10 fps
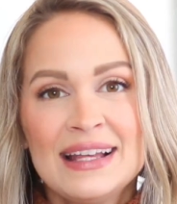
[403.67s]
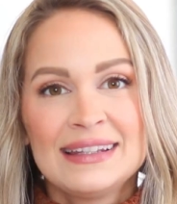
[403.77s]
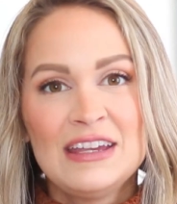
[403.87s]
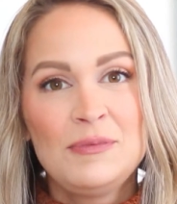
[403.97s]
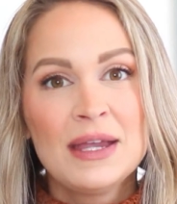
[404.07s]

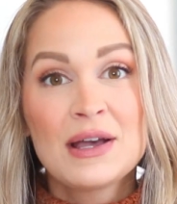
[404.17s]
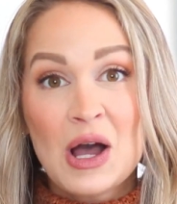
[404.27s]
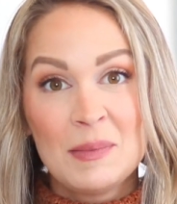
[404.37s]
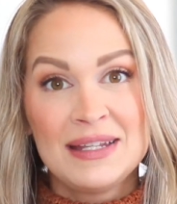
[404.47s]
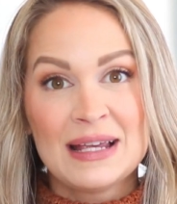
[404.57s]
Leave me a
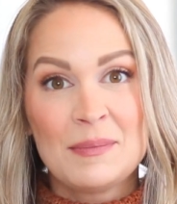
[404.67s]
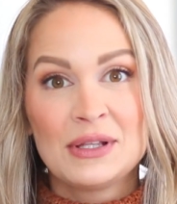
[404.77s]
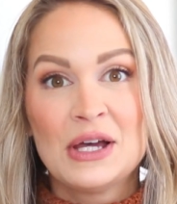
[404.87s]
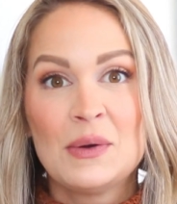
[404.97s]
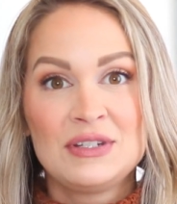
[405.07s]
comment down
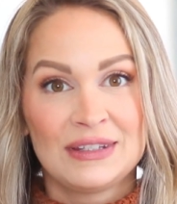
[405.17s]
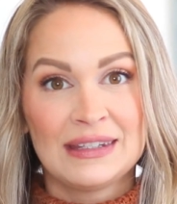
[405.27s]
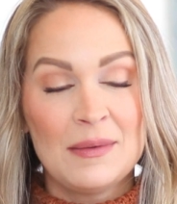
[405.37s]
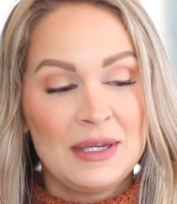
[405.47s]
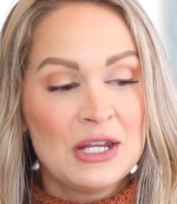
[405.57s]
below and just
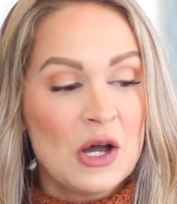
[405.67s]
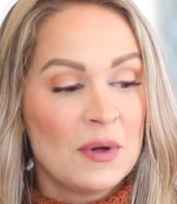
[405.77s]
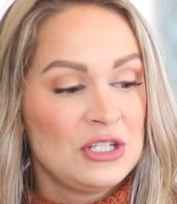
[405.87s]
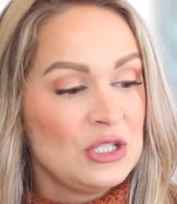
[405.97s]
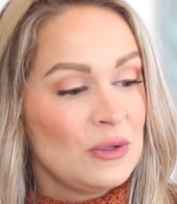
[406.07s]
let me know what